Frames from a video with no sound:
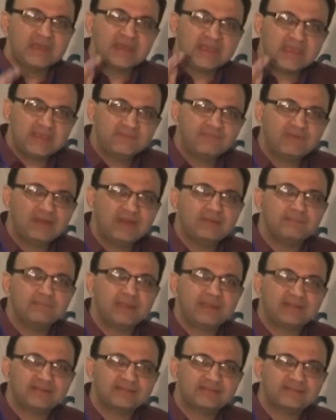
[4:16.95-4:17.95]
even in
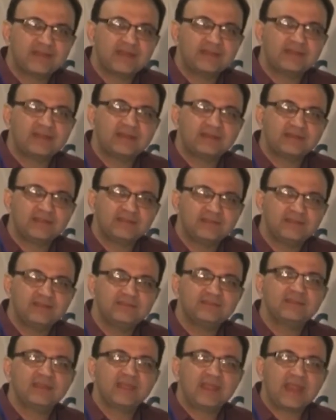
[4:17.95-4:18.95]
metastatic disease
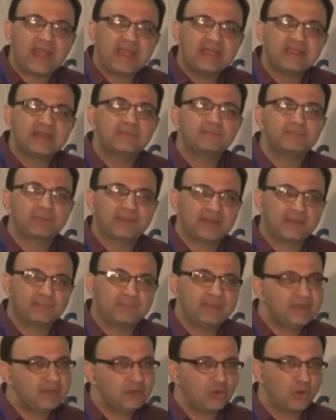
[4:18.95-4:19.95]
end up
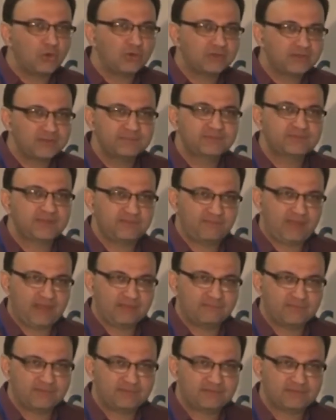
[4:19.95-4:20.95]
becoming long-term survivors.